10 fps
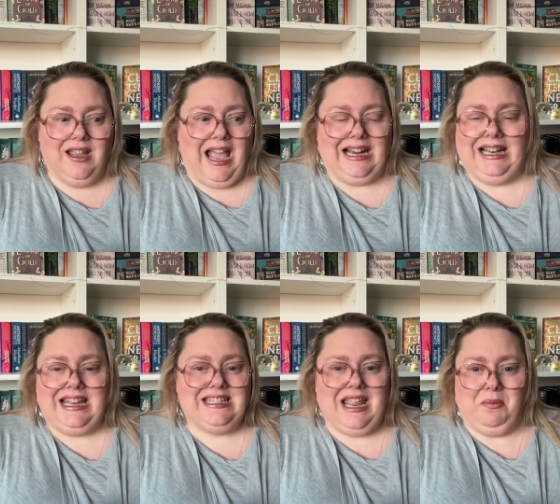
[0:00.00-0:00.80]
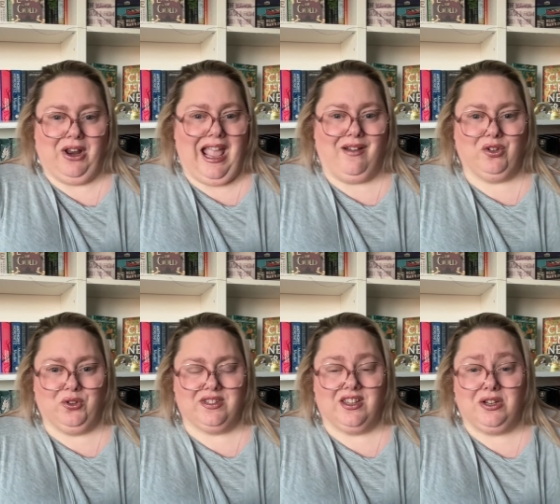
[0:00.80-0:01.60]
at a later date when I haven't
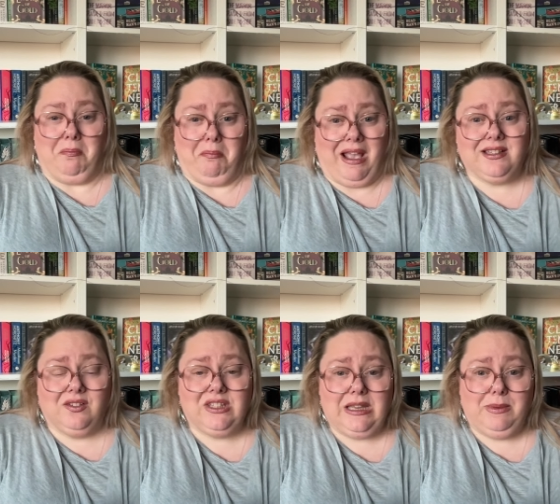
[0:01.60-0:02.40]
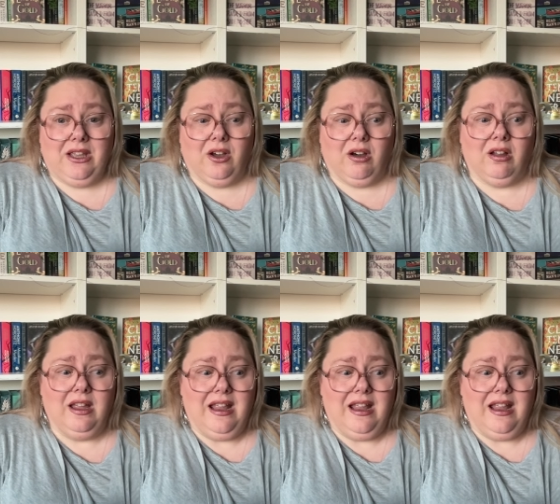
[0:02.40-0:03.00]
got such a massive TBR,